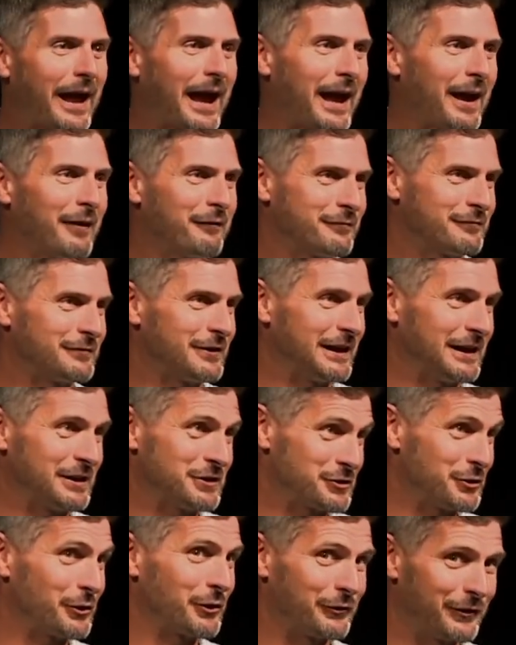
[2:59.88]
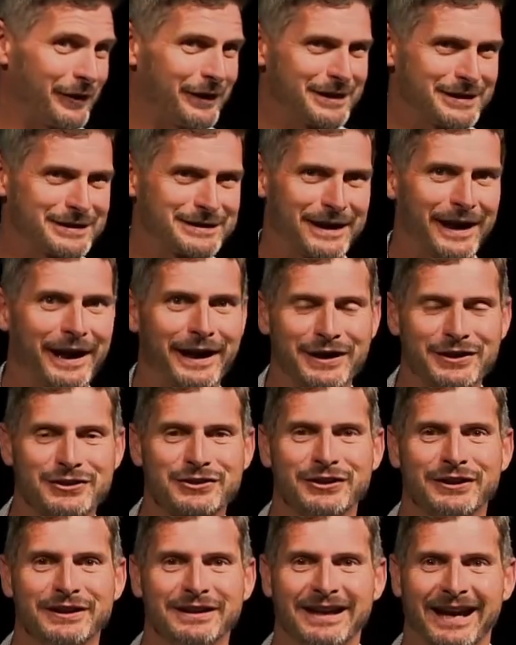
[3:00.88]
have really sugar at this
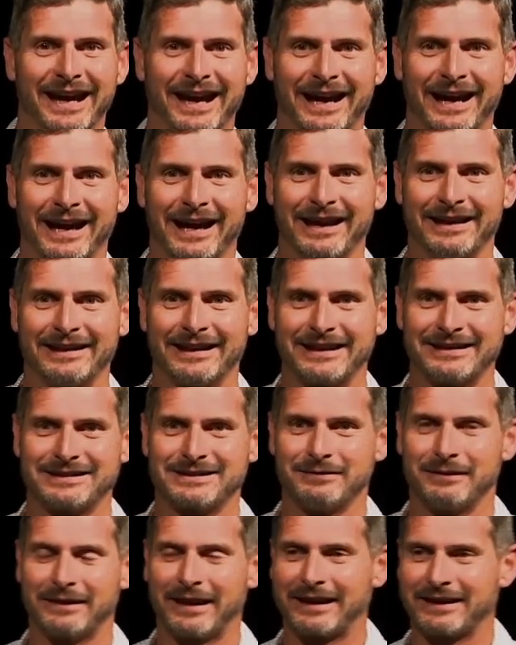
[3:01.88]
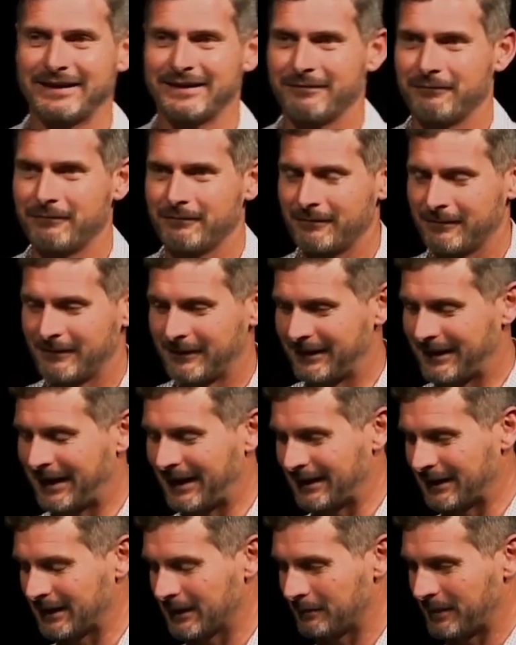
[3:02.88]
stage. They
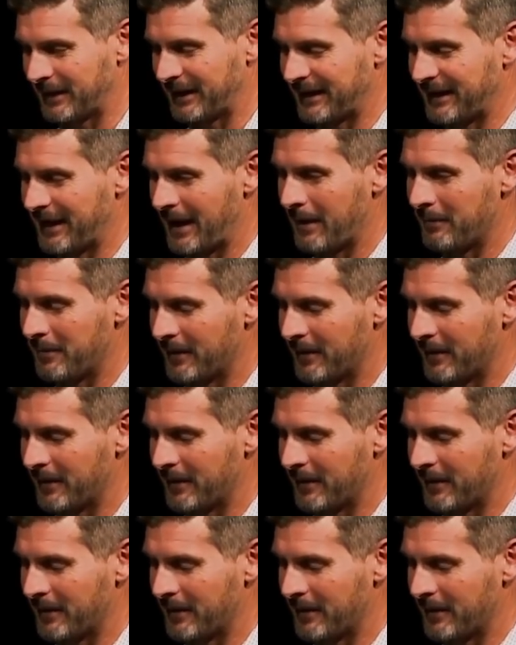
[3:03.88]
get a little bit in there,